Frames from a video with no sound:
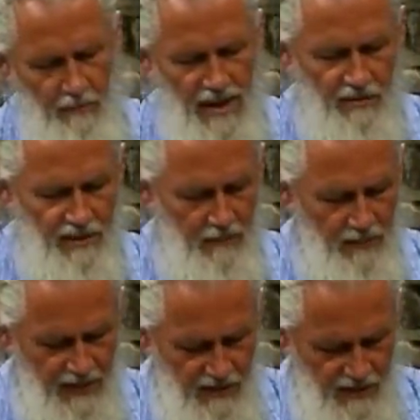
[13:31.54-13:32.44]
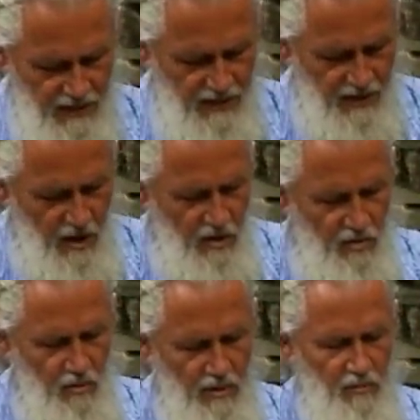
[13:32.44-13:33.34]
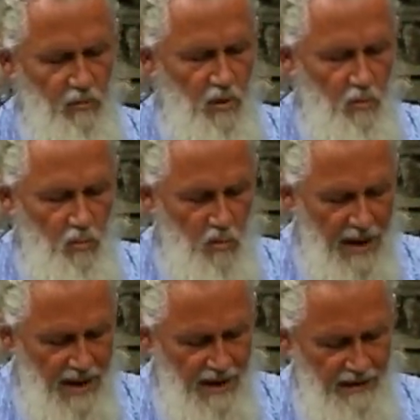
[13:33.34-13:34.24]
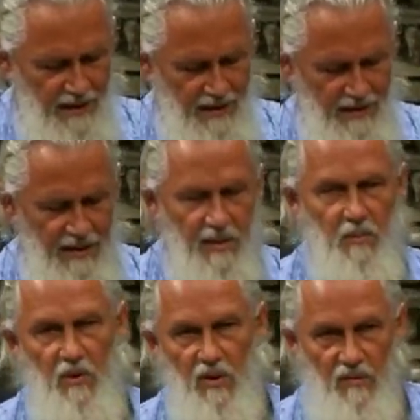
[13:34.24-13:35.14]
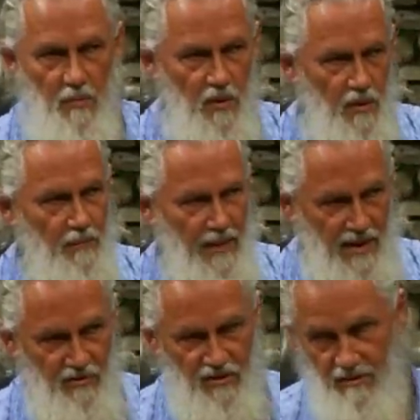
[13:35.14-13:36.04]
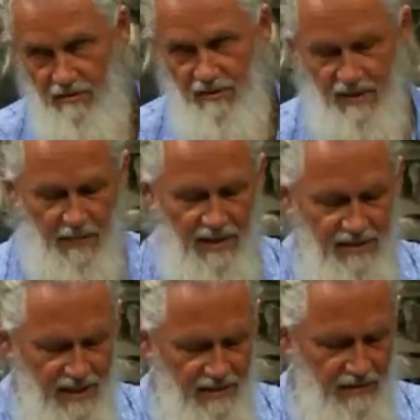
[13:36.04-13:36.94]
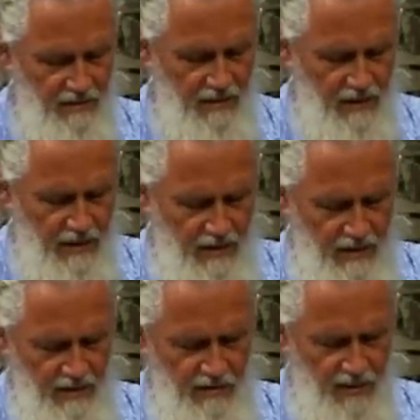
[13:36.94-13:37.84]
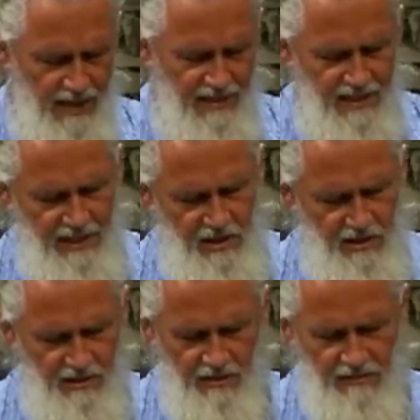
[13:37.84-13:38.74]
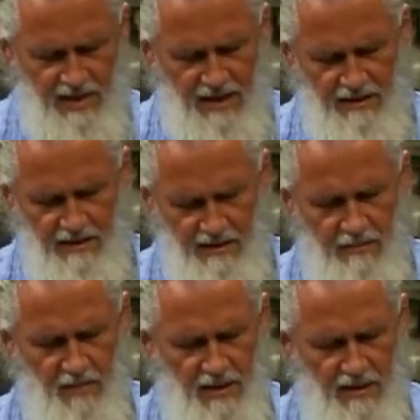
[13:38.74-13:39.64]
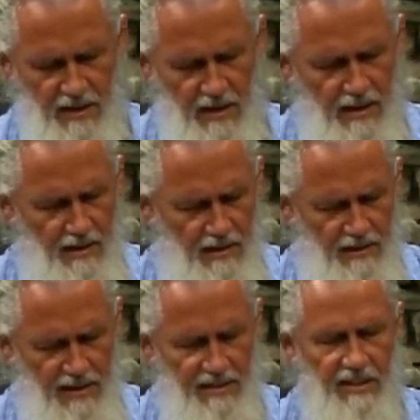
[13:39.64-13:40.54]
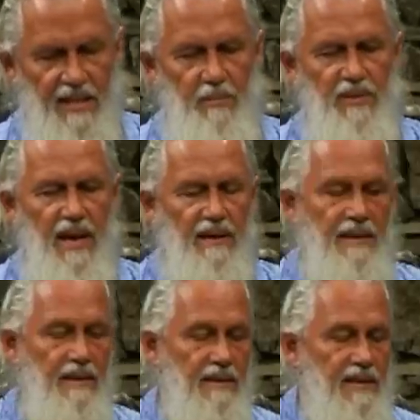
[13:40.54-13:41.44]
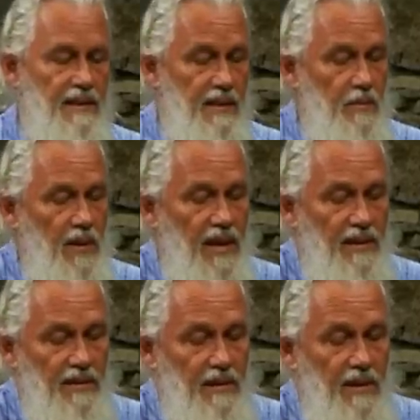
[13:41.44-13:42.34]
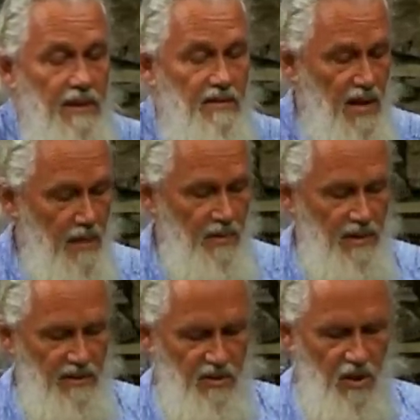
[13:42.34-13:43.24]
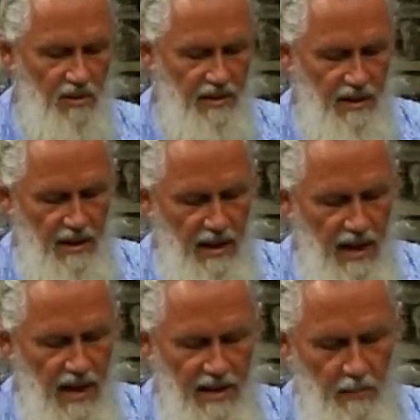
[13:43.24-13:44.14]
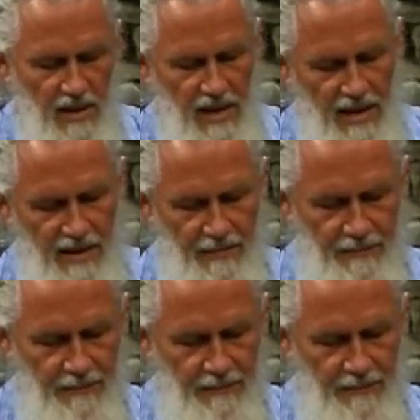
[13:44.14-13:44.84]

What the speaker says: mountain means a sort of red, immovable mountain. There's about 10 other translations of that. But let's keep that in mind. In Tamil, it's called Anamalai.